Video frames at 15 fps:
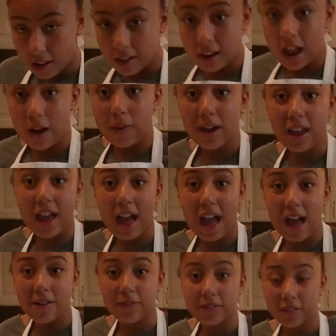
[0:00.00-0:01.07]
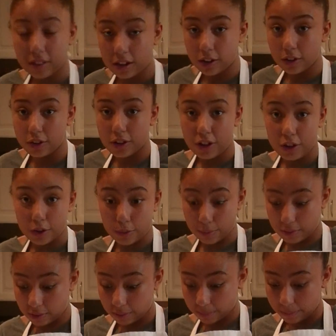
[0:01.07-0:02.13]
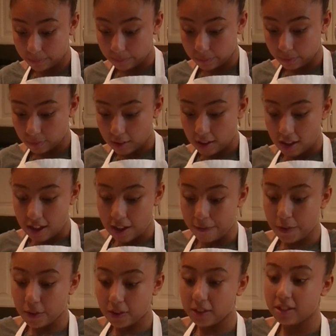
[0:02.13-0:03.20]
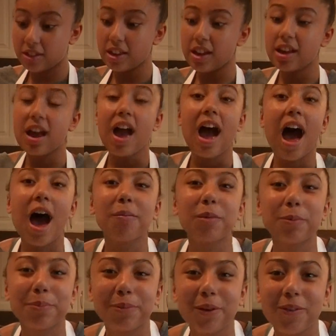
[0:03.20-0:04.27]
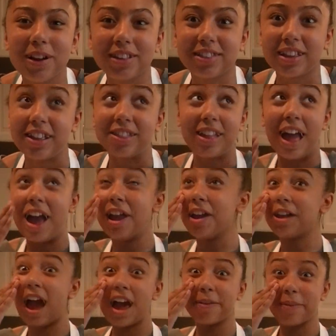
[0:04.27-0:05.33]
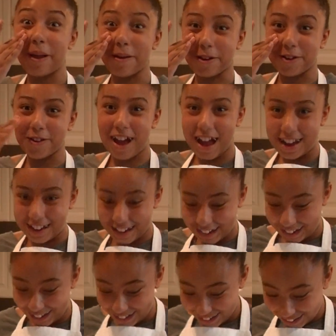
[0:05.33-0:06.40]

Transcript: Now I have little cubes. If you can see, I'm a pro at this. I'm not crying.